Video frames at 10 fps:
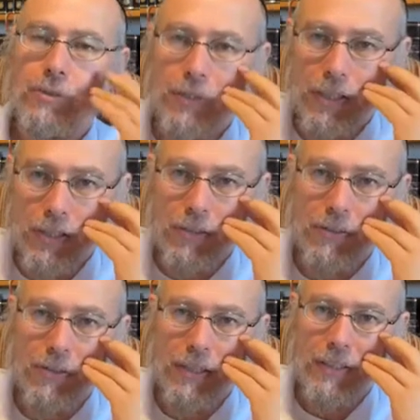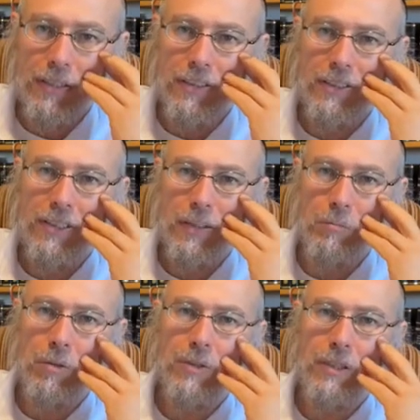We know that the symbol,